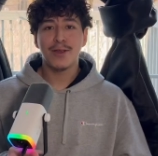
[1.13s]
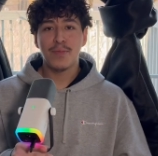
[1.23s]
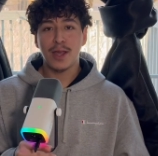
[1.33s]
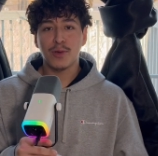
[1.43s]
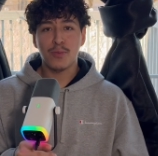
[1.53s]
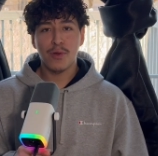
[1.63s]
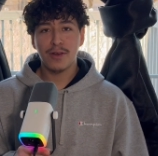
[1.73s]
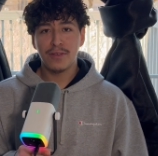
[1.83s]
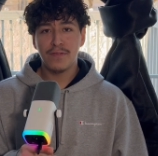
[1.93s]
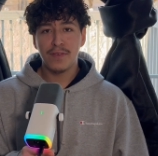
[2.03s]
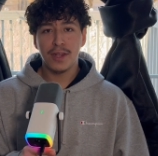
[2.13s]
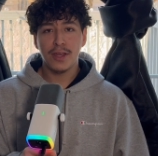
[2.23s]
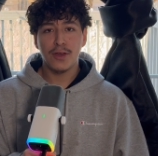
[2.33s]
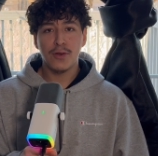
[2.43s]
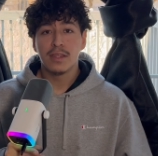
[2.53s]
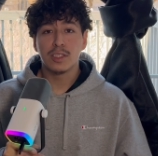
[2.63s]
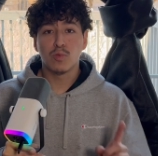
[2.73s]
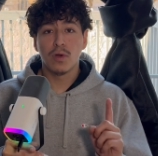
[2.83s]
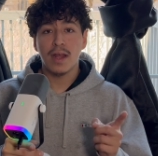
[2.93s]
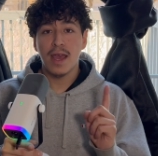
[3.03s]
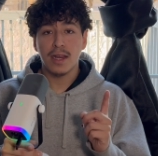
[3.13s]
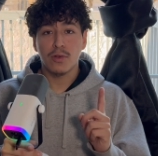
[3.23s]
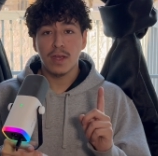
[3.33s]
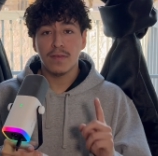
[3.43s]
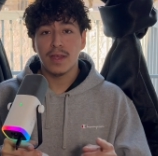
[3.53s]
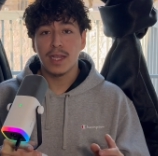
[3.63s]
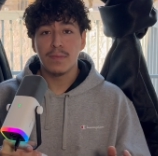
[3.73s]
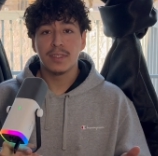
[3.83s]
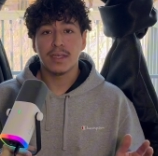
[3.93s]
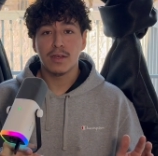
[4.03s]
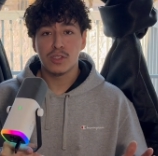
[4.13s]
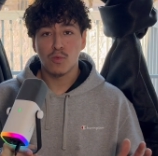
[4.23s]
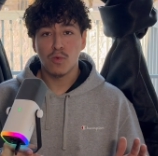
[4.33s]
here, back with a brand new video. This one ad creative that let me scale to